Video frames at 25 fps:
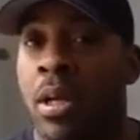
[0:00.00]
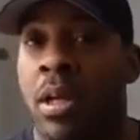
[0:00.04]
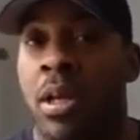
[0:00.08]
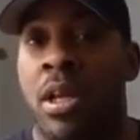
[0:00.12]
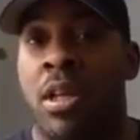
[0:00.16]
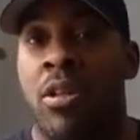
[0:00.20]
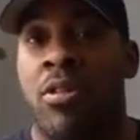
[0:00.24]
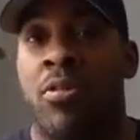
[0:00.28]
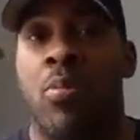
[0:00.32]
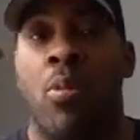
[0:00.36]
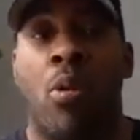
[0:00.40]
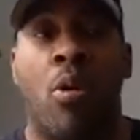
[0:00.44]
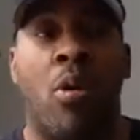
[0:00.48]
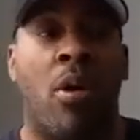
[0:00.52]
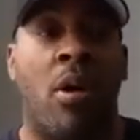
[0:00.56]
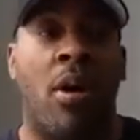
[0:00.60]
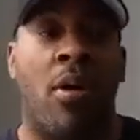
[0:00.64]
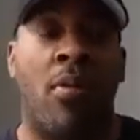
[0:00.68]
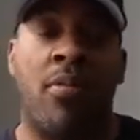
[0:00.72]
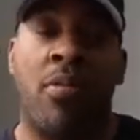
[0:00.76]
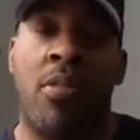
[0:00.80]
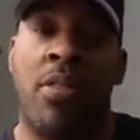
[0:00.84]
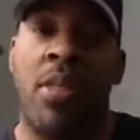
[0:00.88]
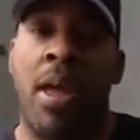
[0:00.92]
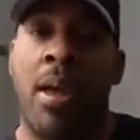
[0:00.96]
It's more
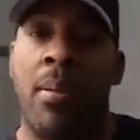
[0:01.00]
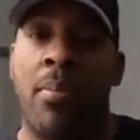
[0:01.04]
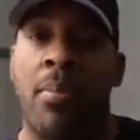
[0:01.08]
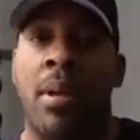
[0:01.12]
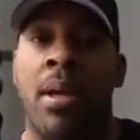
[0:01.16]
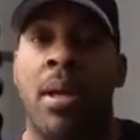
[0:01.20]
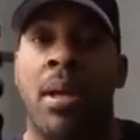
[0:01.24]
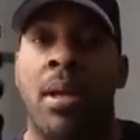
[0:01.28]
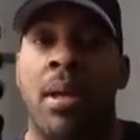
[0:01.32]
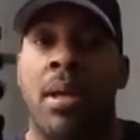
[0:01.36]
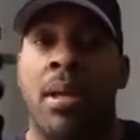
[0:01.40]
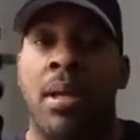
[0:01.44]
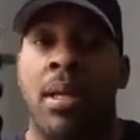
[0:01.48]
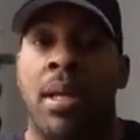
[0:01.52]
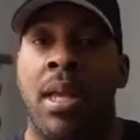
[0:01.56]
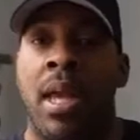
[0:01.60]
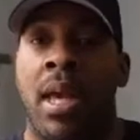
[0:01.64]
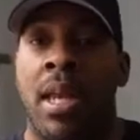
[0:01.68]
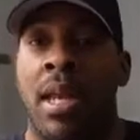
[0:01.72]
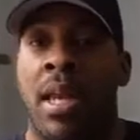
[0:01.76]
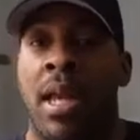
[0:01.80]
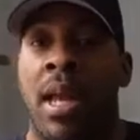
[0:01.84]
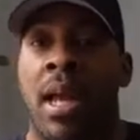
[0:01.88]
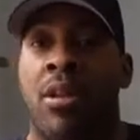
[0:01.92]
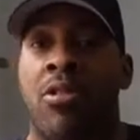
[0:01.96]
of them
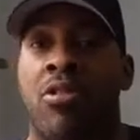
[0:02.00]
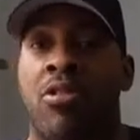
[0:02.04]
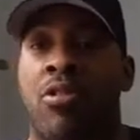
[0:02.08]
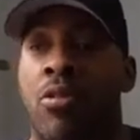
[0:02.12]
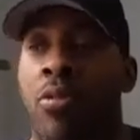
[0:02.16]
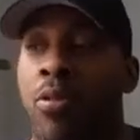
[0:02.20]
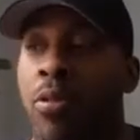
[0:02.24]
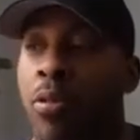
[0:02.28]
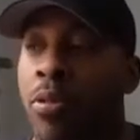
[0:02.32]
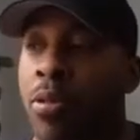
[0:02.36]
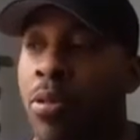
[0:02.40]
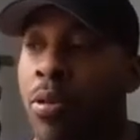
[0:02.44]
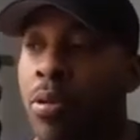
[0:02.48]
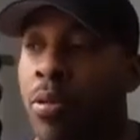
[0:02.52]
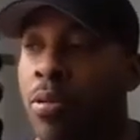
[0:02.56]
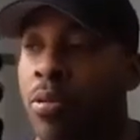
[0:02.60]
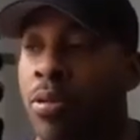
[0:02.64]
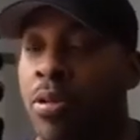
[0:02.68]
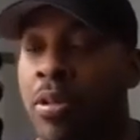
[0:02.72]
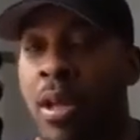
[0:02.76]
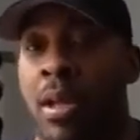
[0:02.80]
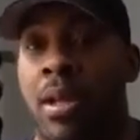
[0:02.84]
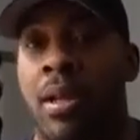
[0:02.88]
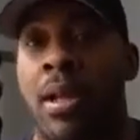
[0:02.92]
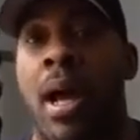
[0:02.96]
getting at you through
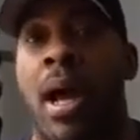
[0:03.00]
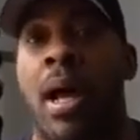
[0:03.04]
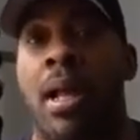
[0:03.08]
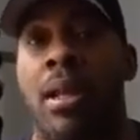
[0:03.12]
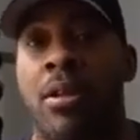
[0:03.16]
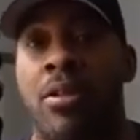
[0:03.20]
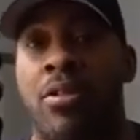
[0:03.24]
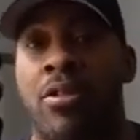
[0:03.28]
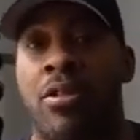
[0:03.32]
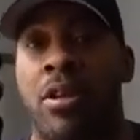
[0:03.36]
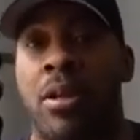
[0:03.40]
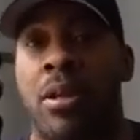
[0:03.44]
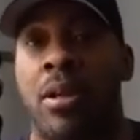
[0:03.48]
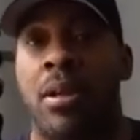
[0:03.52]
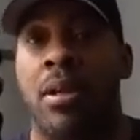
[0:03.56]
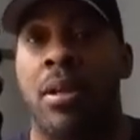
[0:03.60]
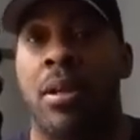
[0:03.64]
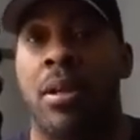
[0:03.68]
technology,